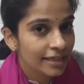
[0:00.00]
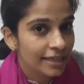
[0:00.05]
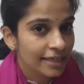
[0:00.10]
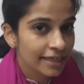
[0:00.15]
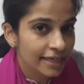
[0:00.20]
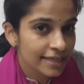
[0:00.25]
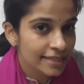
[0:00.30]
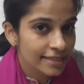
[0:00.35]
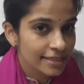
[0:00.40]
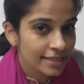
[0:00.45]

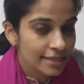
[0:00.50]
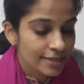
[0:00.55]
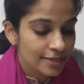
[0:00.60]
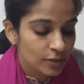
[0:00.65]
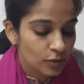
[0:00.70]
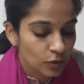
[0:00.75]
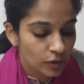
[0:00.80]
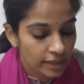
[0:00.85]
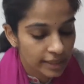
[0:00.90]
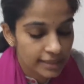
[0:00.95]
Yes?
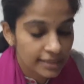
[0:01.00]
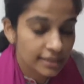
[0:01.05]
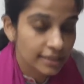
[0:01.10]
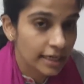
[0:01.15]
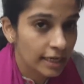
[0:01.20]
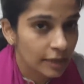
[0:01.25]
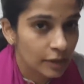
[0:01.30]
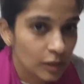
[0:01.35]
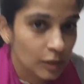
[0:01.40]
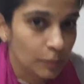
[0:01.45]
So let's
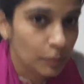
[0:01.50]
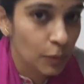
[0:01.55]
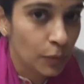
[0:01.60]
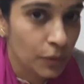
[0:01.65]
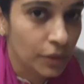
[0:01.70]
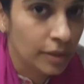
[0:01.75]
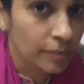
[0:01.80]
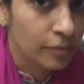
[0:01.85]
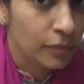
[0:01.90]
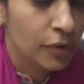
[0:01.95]
start the
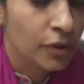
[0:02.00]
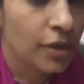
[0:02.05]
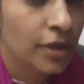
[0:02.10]
poem.